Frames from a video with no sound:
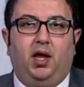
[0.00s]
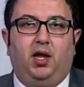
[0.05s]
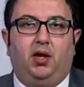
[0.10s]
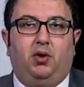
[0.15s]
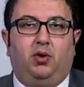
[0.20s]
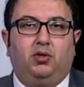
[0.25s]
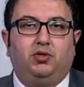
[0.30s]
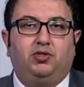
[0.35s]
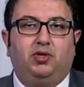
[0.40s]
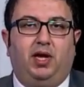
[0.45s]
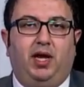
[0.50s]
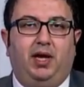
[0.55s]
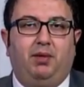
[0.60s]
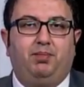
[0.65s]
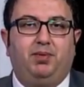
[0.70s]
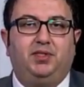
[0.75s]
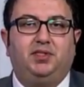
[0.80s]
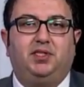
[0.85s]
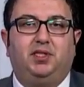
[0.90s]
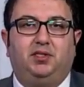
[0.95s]
It also
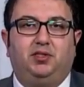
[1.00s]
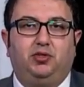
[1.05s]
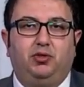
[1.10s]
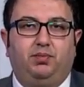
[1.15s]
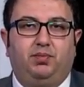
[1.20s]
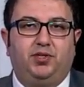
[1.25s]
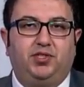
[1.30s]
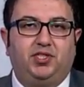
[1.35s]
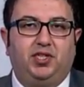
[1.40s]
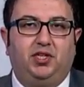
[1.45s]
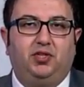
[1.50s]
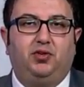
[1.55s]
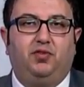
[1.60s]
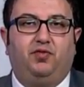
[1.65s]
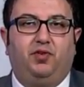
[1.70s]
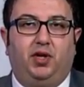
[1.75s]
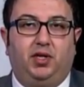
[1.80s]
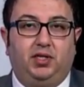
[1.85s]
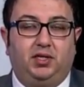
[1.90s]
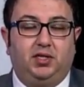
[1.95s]
happens in 2%
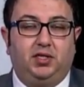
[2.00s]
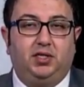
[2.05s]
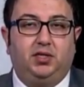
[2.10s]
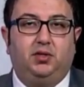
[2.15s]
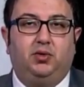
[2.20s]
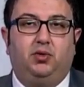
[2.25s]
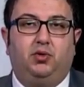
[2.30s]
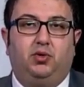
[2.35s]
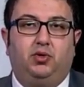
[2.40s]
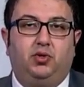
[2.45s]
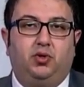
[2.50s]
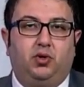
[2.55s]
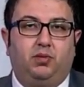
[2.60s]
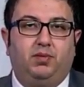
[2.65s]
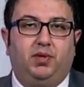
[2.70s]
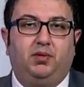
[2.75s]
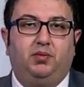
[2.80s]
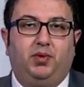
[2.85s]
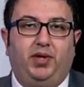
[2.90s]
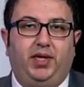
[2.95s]
of under or
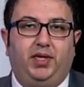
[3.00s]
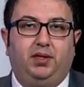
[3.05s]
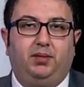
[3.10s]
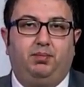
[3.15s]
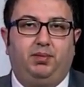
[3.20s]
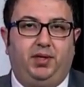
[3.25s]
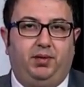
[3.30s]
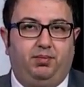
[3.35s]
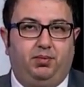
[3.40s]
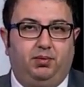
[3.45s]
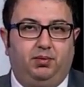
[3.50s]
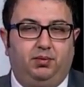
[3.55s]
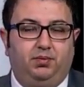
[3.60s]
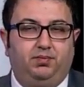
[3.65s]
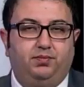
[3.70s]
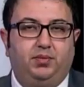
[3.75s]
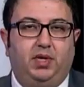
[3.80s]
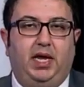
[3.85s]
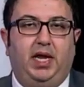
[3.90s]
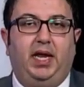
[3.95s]
normal weight people
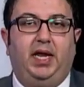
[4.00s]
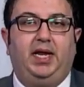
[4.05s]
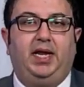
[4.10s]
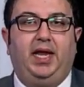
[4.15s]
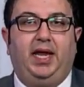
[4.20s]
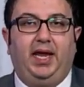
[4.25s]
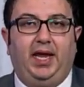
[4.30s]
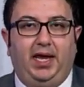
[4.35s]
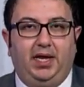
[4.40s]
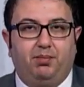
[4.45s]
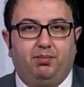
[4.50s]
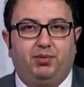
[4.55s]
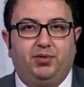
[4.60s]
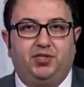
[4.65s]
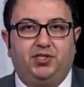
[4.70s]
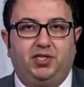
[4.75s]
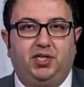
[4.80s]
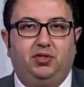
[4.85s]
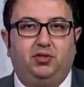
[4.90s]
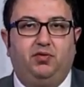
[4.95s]
and
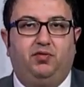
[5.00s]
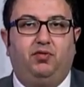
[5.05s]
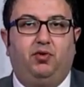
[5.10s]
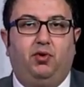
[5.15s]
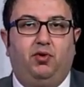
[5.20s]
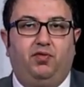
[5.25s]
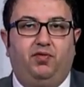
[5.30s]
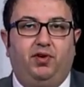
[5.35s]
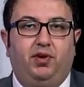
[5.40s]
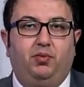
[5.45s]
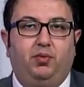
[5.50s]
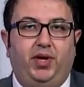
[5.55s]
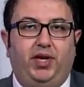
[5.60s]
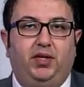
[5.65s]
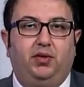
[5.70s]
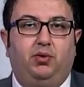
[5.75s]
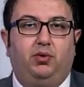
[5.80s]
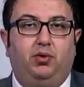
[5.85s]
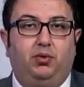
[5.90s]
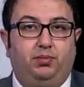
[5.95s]
8% of
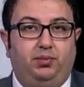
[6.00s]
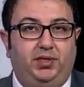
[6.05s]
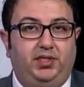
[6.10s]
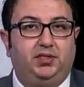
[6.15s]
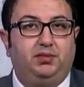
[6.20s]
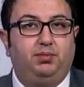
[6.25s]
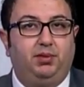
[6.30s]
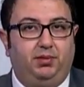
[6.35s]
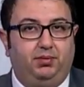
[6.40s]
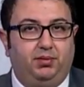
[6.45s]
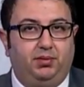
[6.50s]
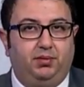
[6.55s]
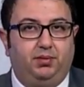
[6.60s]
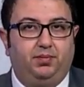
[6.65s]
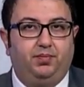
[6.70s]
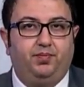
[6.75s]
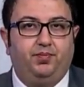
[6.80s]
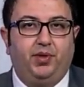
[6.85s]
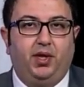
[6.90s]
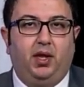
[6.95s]
overweight or obese people.
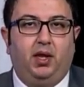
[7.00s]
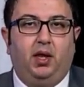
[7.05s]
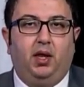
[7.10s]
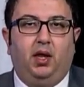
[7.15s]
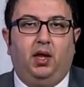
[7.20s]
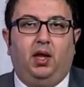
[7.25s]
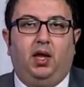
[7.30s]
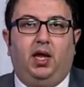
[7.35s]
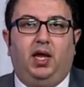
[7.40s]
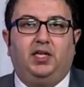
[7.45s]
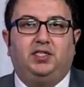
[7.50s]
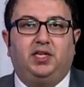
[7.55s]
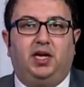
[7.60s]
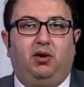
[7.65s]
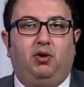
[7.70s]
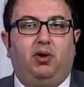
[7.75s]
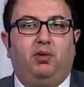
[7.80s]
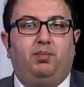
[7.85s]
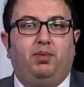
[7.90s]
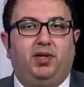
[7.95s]
It's
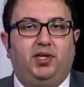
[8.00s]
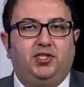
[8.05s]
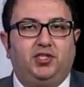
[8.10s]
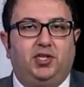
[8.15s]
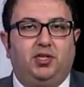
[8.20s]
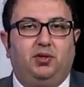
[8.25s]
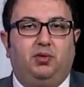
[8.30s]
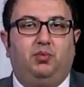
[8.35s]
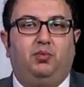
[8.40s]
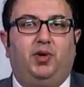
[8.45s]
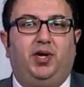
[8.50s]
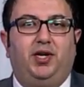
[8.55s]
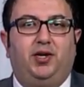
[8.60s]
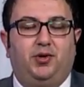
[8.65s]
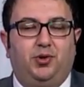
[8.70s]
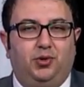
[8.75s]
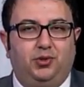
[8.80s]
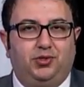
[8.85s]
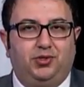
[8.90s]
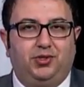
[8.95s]
our pleasure on
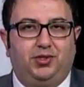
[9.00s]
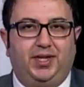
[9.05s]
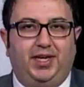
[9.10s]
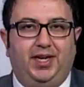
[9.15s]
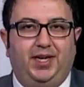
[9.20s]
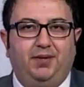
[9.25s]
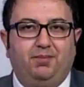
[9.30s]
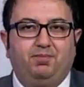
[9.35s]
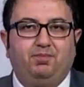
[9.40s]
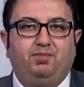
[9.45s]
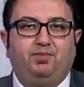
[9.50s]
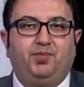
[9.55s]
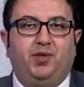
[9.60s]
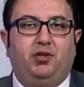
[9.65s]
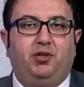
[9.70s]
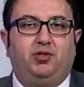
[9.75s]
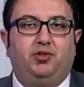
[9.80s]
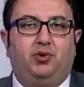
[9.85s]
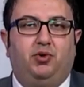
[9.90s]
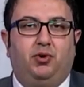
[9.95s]
White Coat today
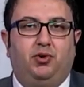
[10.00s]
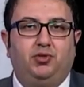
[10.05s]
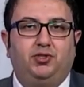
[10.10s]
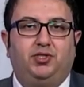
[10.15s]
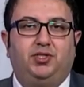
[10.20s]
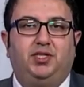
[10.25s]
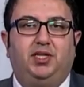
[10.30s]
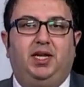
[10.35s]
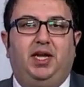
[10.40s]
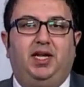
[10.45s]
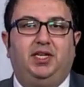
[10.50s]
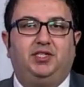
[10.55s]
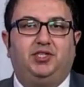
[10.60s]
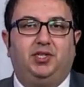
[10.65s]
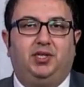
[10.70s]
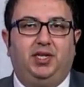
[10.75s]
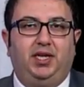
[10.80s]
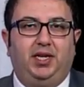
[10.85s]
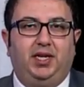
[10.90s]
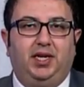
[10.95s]
to host
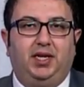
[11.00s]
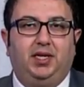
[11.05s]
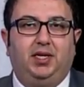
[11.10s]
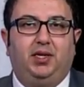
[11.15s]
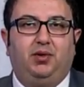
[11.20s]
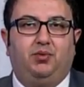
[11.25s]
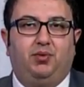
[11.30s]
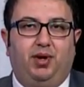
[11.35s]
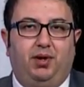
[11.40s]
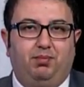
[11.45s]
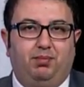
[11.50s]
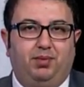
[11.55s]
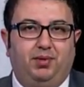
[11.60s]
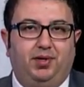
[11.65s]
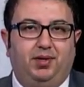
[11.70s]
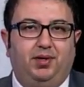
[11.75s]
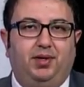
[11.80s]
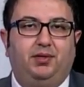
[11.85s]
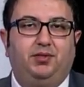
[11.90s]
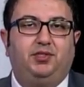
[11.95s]
Angelina Gripp.
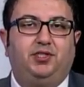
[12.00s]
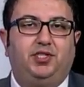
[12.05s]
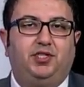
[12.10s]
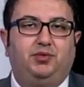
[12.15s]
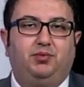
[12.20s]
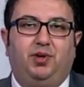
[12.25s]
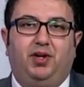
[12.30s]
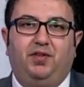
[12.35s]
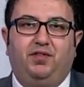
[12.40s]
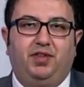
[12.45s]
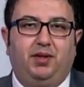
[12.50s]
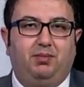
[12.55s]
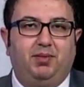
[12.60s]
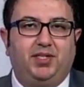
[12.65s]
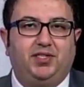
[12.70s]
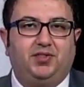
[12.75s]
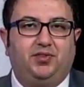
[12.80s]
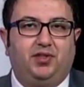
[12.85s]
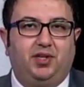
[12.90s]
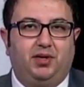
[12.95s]
She's one of the
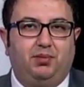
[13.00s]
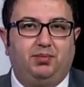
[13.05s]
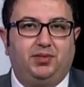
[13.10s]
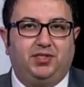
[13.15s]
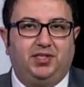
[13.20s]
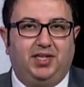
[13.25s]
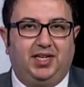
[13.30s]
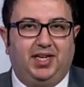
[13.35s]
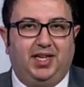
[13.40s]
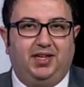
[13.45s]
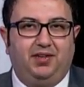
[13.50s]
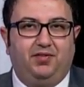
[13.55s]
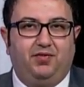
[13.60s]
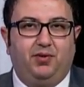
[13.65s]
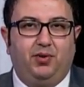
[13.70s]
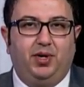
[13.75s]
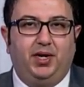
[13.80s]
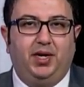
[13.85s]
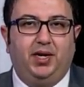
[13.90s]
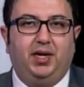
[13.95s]
best therapists in
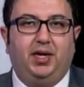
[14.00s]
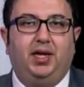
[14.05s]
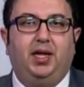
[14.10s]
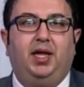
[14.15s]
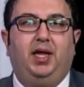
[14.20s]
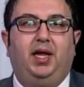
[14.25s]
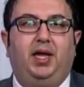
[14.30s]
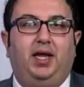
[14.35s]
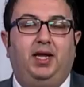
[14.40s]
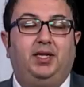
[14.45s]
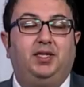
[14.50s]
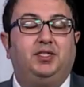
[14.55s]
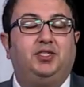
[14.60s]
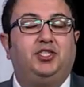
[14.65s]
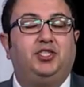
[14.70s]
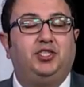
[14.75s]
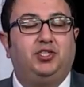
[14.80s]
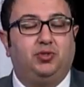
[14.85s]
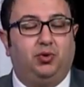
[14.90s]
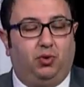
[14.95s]
California, and
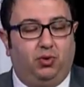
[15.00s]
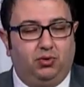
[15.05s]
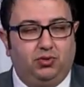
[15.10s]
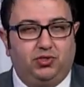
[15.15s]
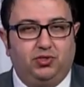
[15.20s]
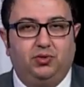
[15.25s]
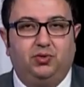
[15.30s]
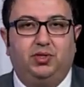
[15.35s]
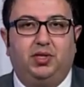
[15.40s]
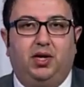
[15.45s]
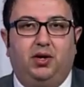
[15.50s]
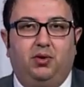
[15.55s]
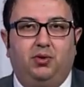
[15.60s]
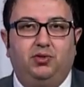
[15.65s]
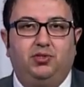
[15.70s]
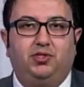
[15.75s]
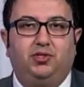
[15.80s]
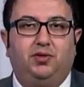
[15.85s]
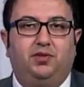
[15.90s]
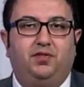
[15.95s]
she's also the
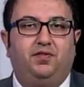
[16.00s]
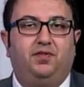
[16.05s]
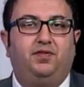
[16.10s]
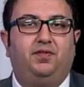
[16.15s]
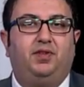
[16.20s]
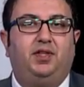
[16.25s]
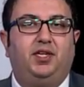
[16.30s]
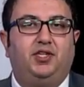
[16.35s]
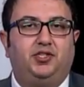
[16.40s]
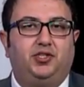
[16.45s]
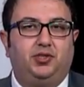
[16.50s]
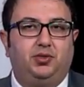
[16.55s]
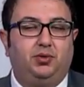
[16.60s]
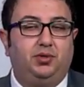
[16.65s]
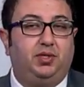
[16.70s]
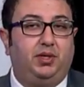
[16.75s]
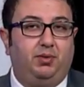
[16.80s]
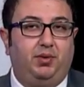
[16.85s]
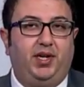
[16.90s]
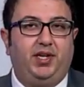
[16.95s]
host of the
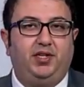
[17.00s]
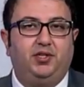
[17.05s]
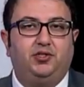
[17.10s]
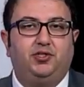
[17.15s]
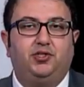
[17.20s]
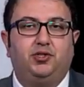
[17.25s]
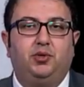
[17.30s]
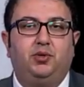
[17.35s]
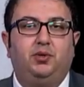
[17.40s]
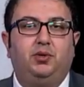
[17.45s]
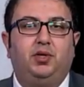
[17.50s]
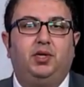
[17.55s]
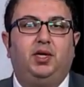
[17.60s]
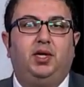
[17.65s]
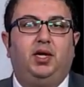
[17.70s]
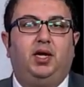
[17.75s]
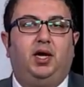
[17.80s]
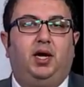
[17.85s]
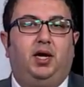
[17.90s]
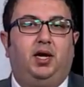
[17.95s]
show, the radio show,
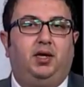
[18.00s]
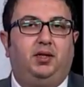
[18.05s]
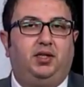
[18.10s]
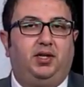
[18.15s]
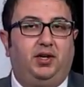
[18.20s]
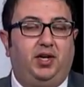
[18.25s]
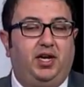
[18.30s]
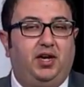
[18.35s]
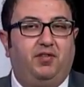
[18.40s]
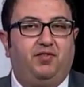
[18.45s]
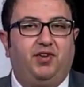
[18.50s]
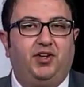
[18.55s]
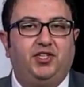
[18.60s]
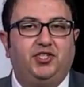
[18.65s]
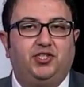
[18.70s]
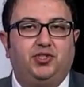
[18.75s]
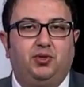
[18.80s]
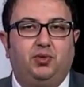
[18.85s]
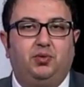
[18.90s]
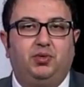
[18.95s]
the
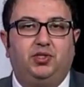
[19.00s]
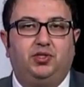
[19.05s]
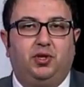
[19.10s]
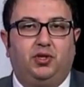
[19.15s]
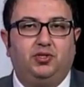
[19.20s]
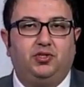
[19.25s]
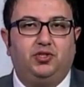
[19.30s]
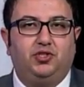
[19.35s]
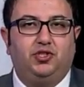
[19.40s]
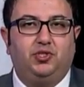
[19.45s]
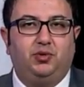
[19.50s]
Recovery Show with Dr.